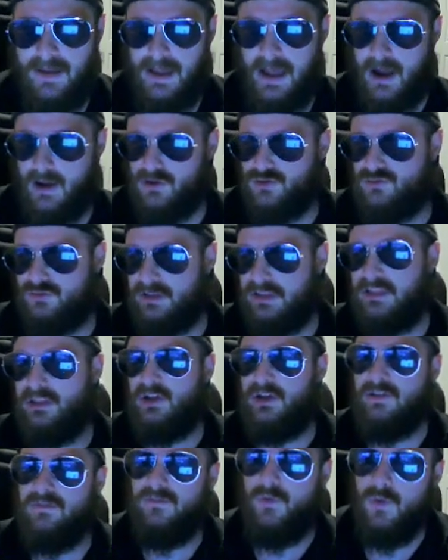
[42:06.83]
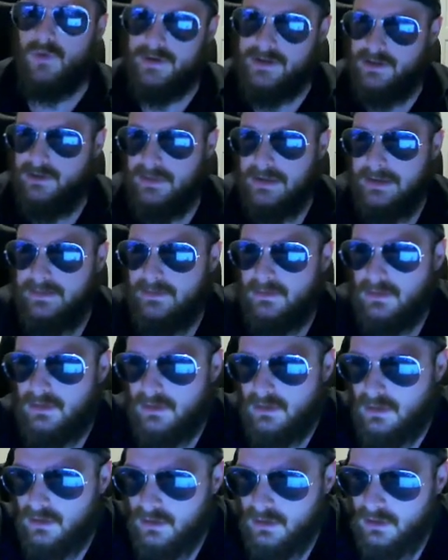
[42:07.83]
I was really looking forward to it.
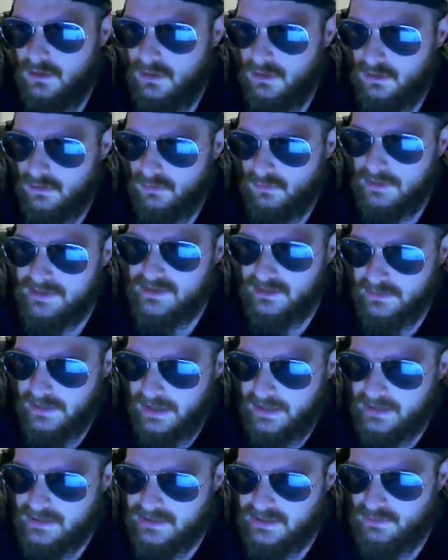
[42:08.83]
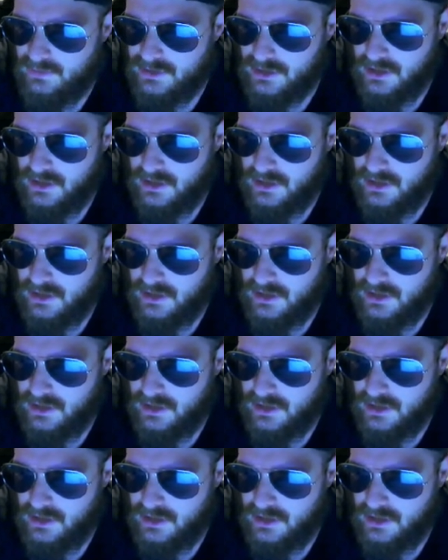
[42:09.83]
Wrestle Dynasty was